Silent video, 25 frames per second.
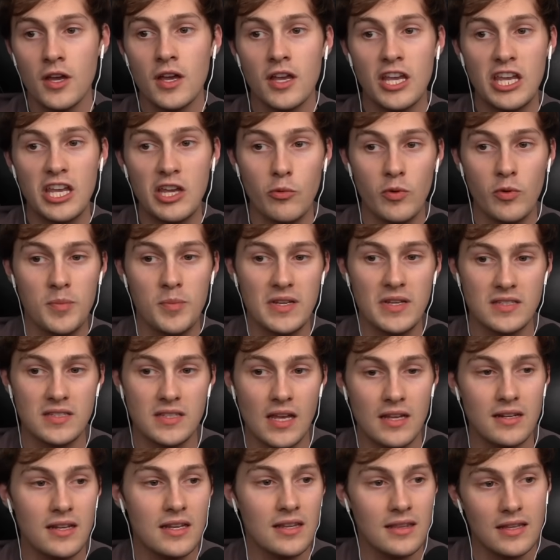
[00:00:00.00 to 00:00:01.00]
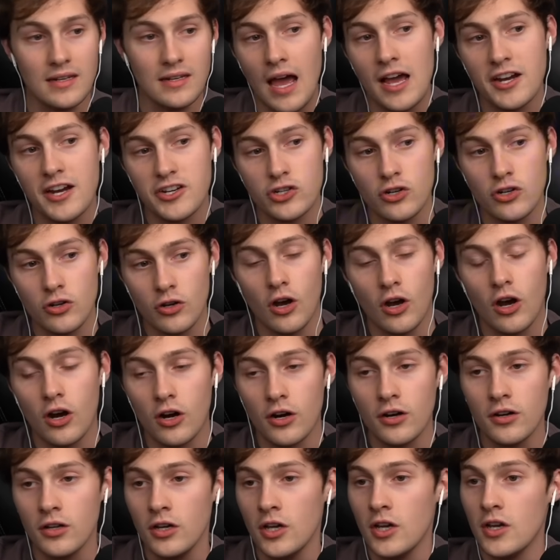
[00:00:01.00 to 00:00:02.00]
he would be sending the National
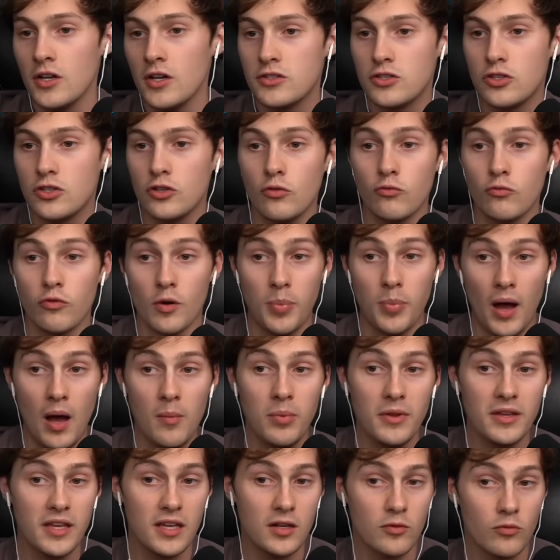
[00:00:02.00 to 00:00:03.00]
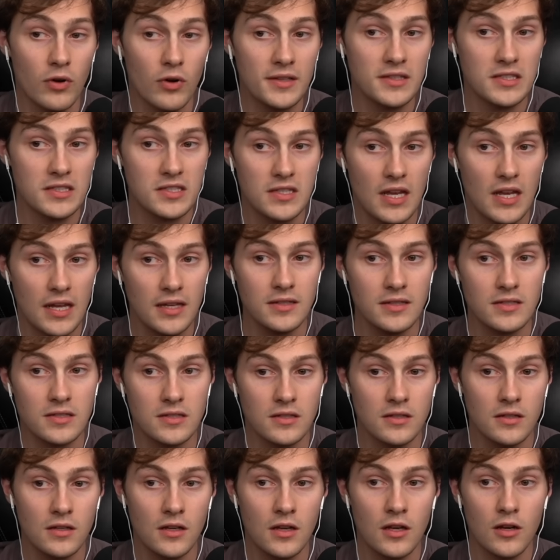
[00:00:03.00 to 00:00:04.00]
Guard to Republican-run states,
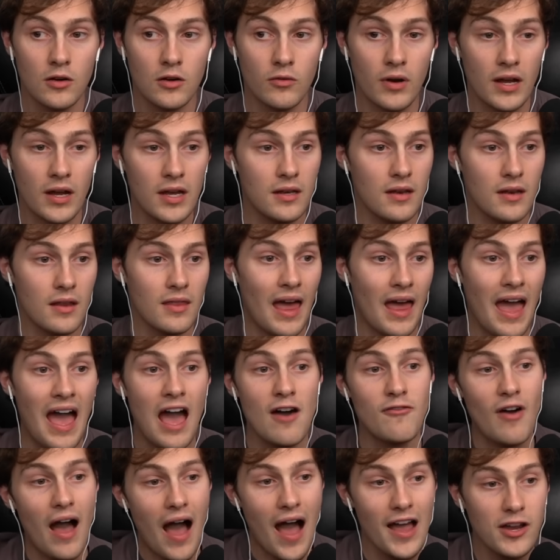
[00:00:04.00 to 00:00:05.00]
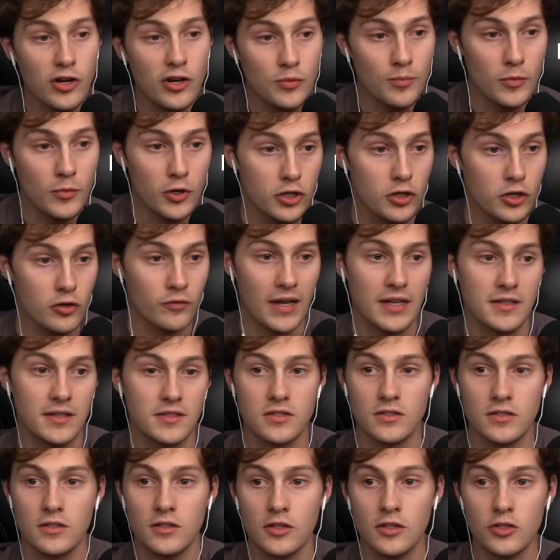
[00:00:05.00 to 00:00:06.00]
right, that have higher
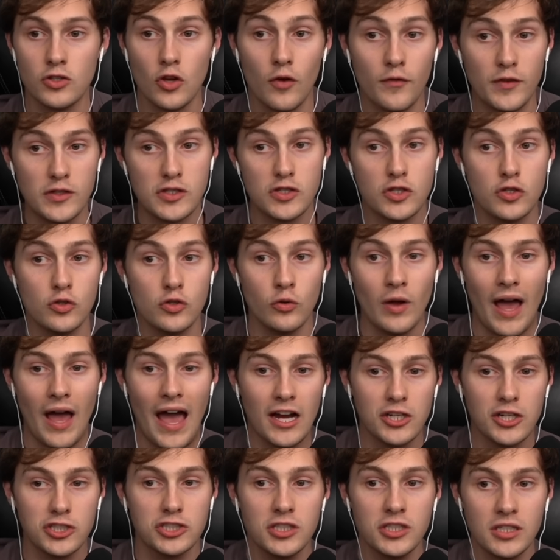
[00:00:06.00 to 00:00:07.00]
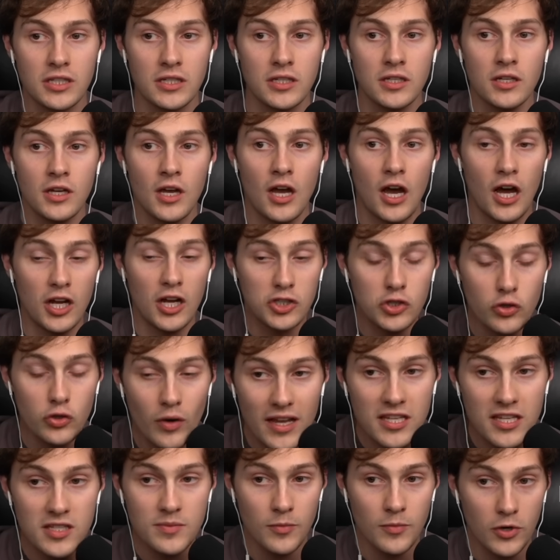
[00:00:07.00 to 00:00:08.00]
rates. So if it's to actually
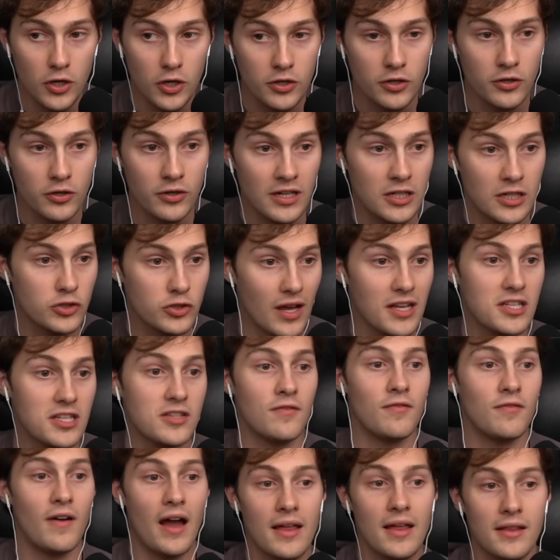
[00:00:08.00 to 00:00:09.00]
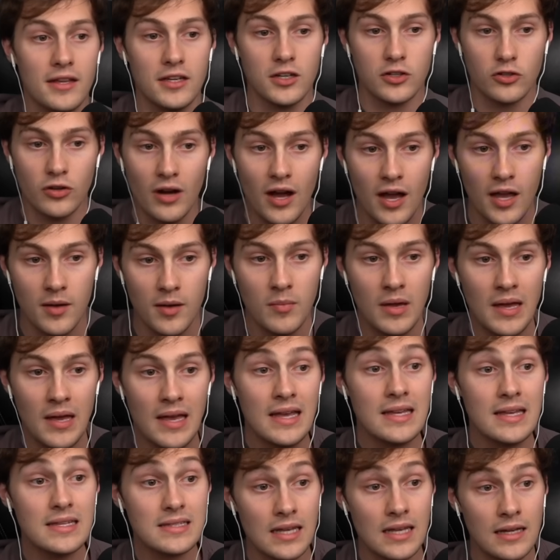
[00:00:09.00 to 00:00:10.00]
address violent crime,
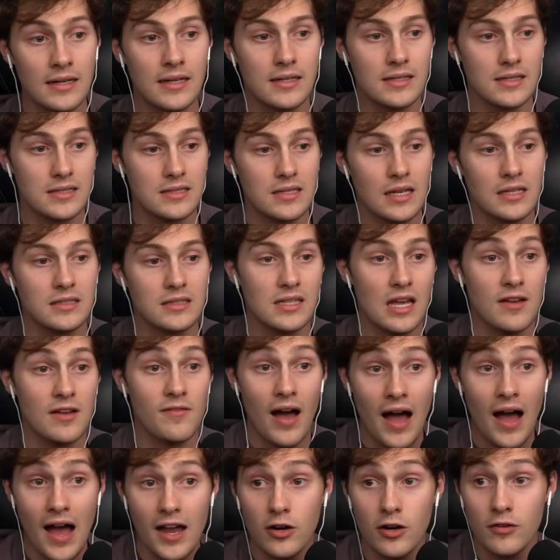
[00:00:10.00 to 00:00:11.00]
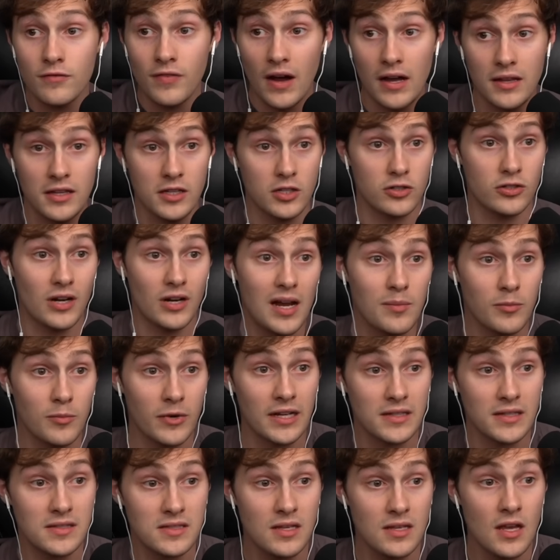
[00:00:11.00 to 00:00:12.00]
send it to states that have higher violent crime
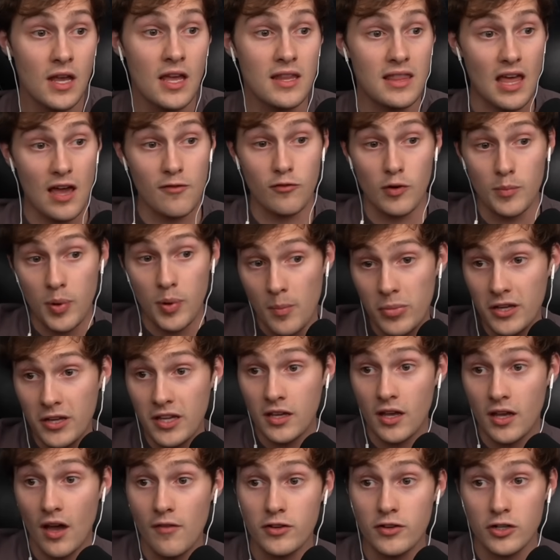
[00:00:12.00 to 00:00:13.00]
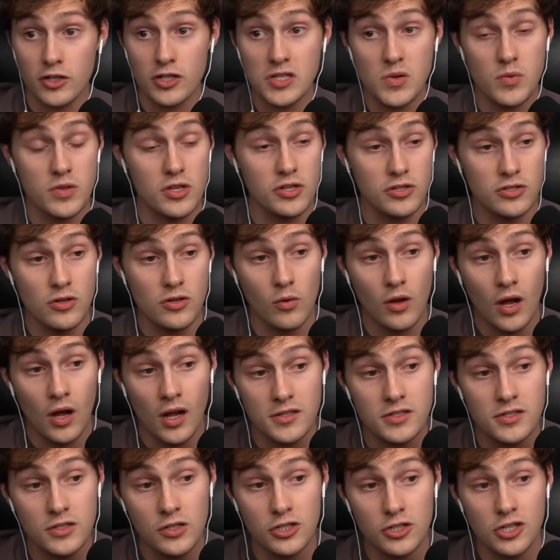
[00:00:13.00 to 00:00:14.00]
rates, that have Republican governors, where there's no
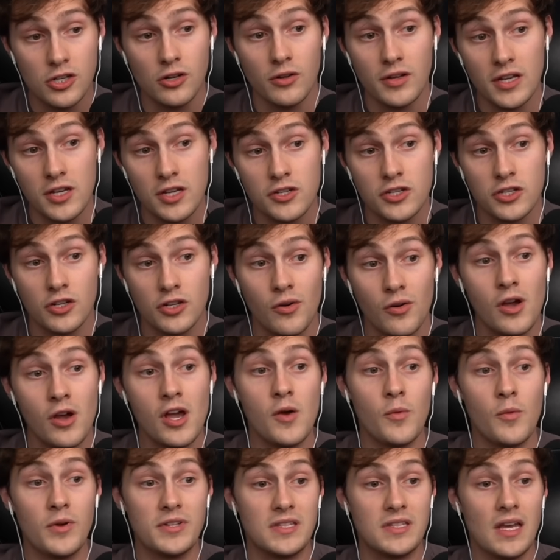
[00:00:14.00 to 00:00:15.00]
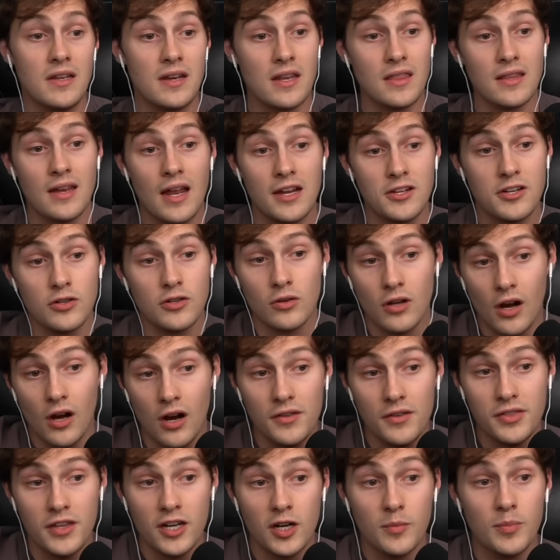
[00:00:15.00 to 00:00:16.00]
constitutional issue with sending the National
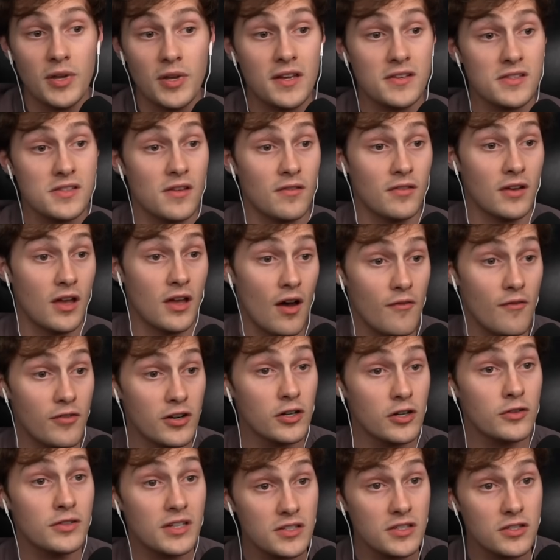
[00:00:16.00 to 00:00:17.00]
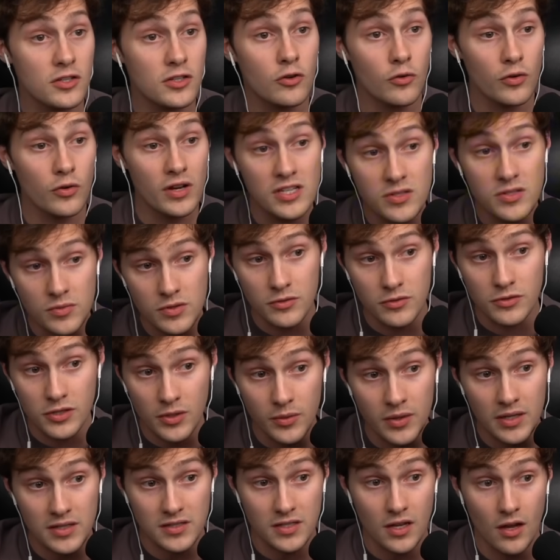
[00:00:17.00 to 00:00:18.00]
Guard there because the governor disagrees with you
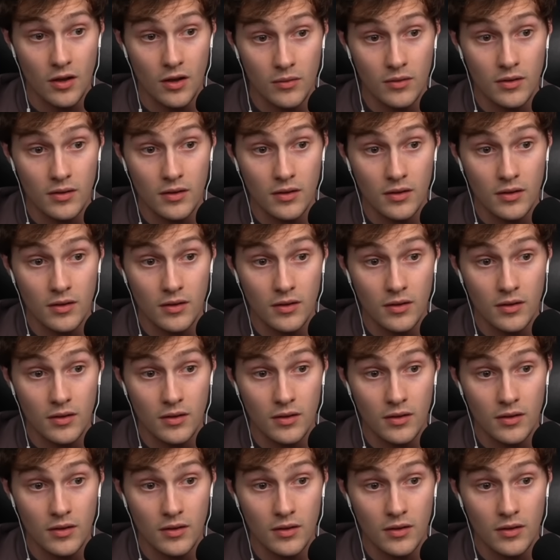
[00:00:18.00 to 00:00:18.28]
doing so.